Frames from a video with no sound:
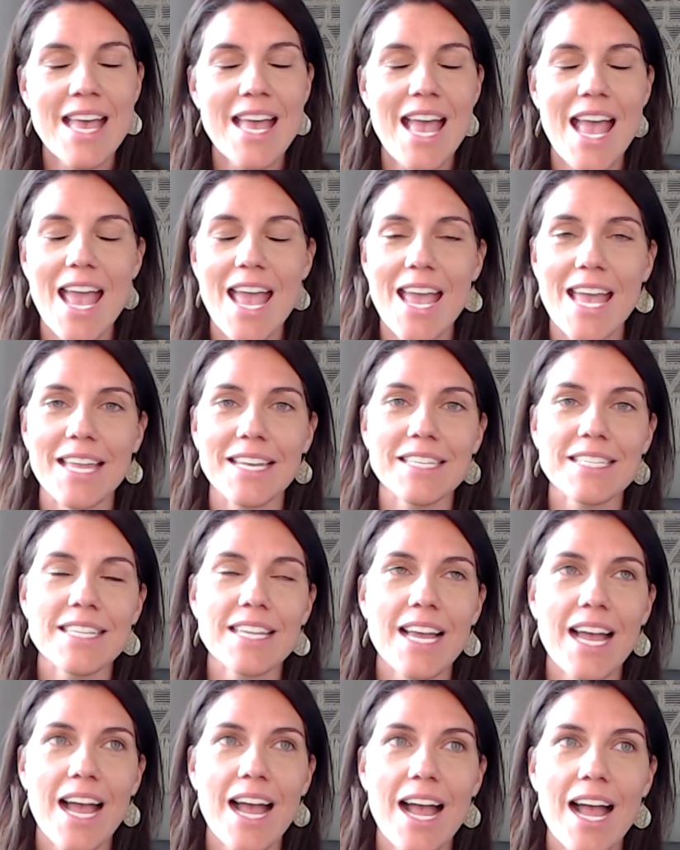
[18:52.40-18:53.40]
And
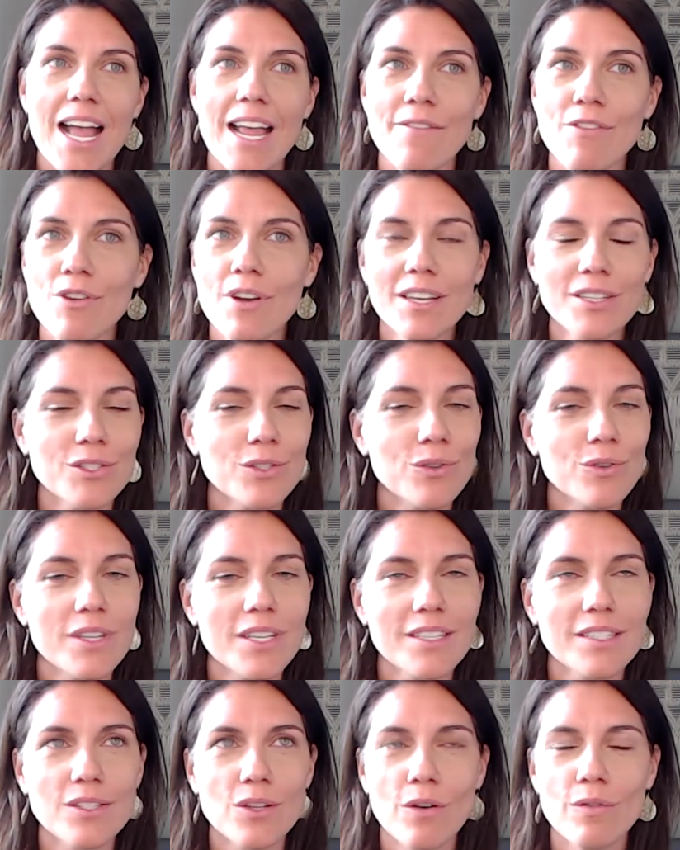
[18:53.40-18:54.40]
if you guys do
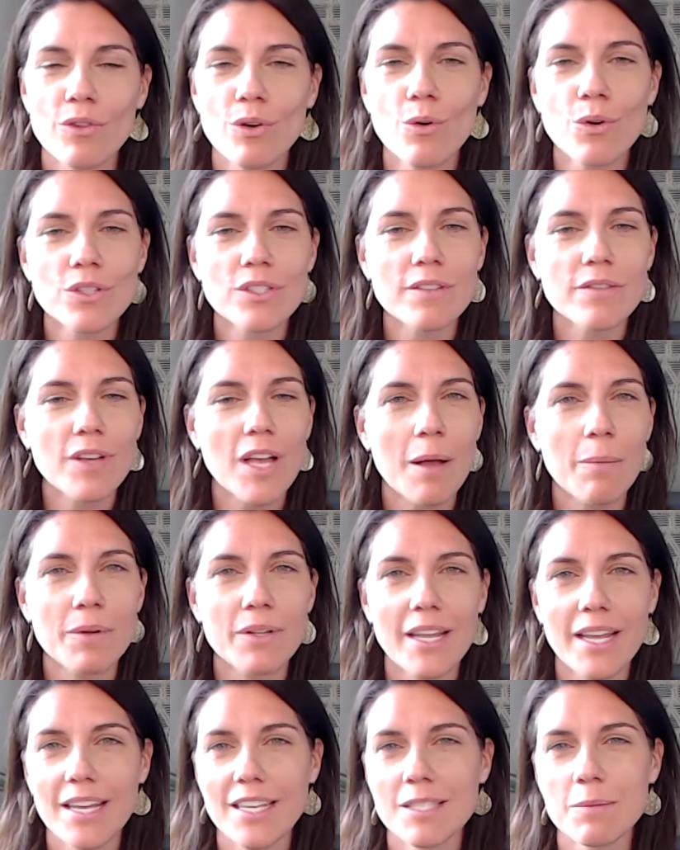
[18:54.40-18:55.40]
this over the course of a couple
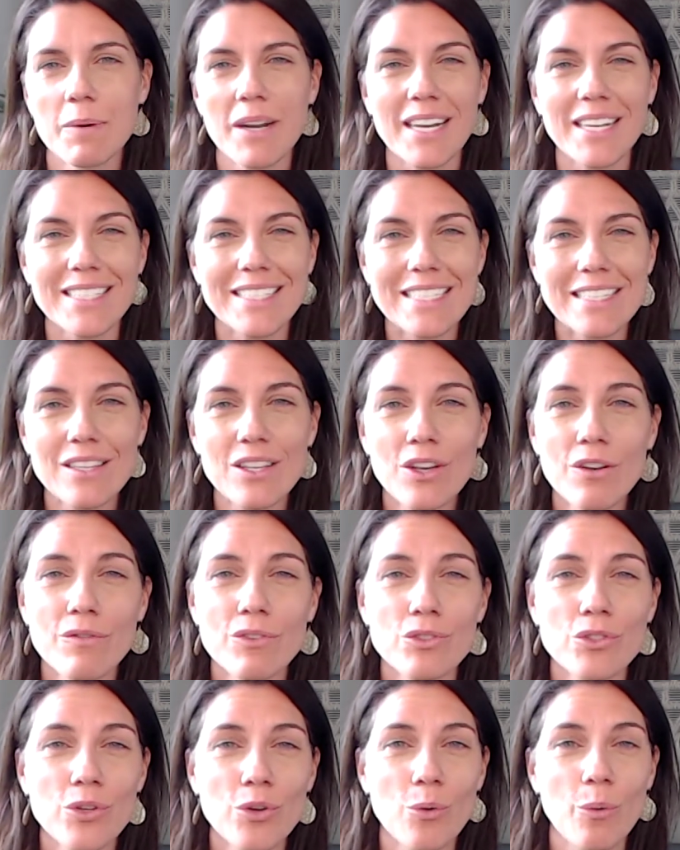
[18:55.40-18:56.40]
days, but ideally over
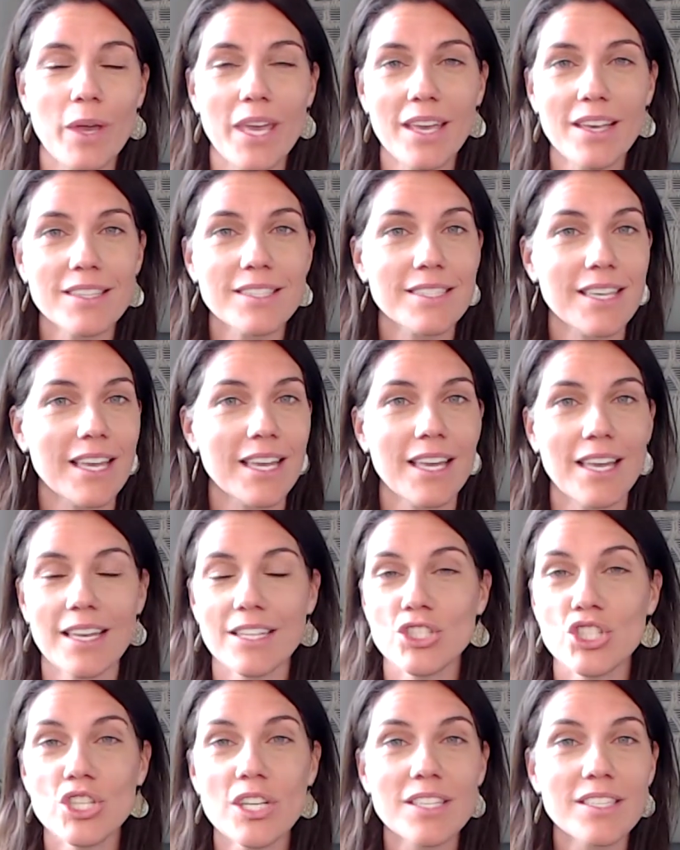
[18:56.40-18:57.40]
2 weeks, like
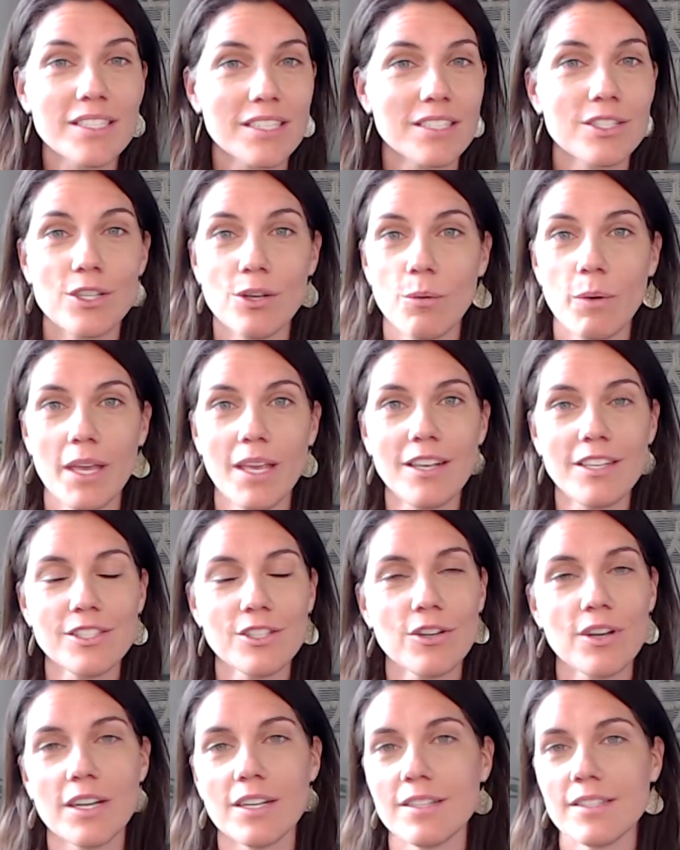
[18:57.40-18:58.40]
just in 2 weeks,
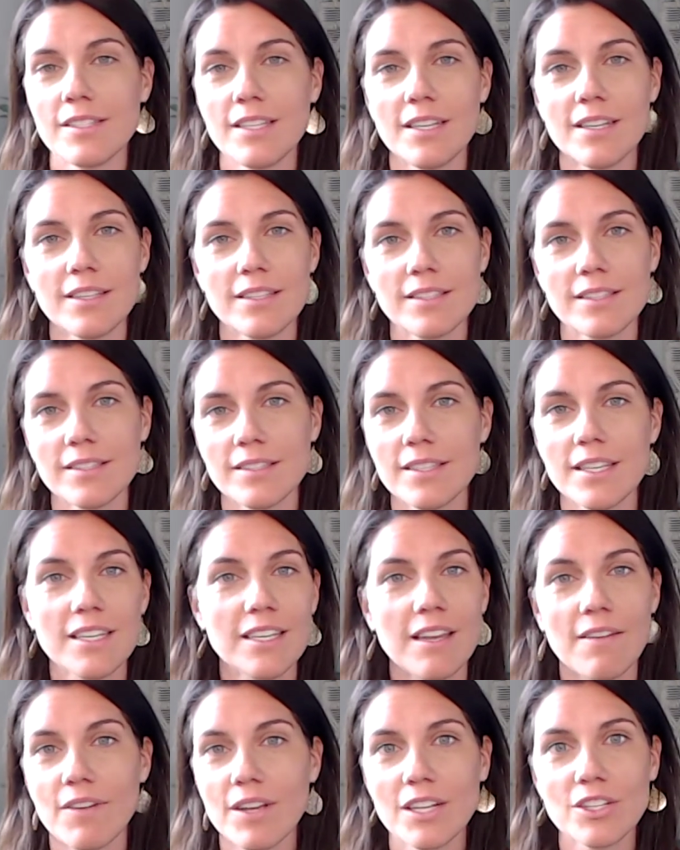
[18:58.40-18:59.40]
you're going to see a
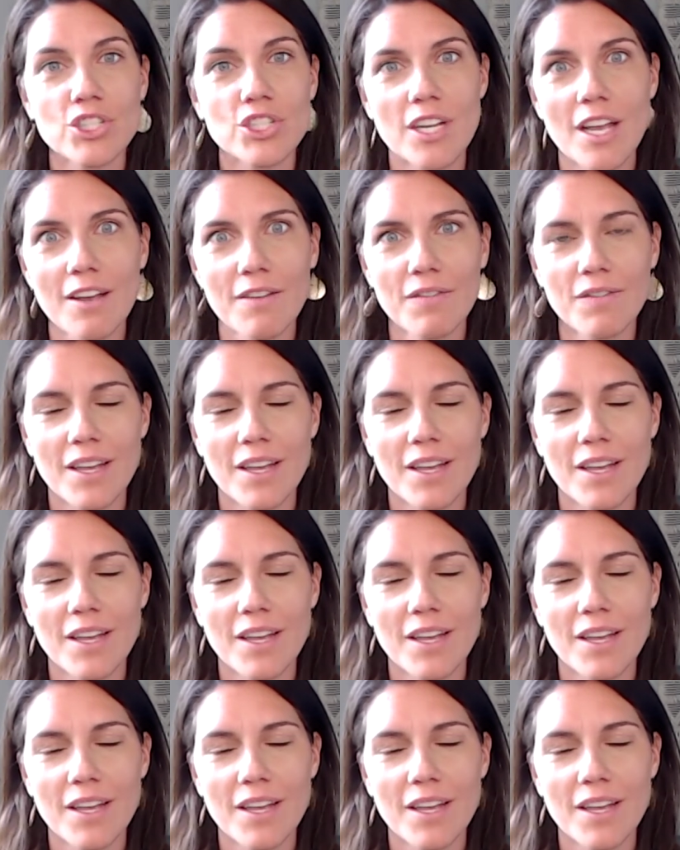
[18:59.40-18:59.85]
significant shift